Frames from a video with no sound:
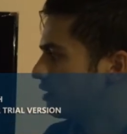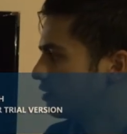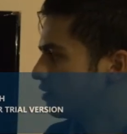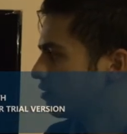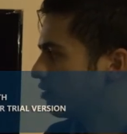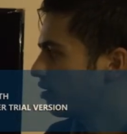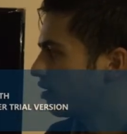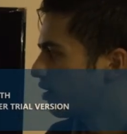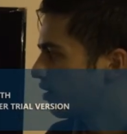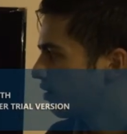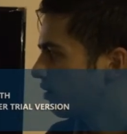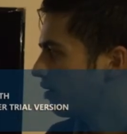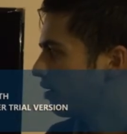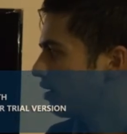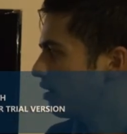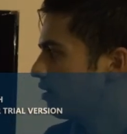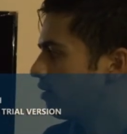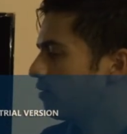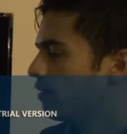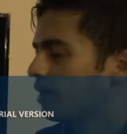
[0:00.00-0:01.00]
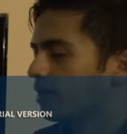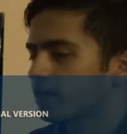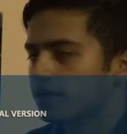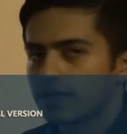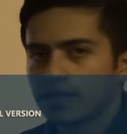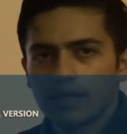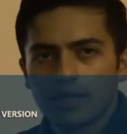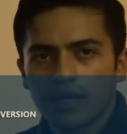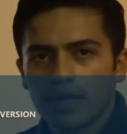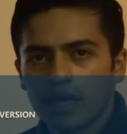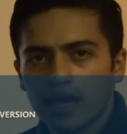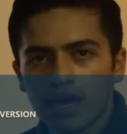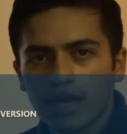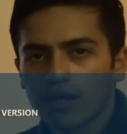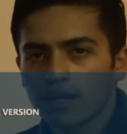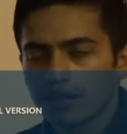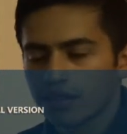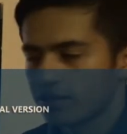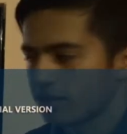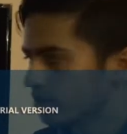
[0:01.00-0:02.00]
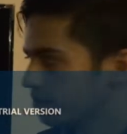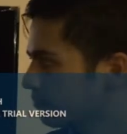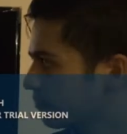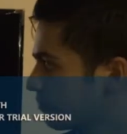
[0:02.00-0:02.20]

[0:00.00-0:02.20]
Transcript: they are like anything.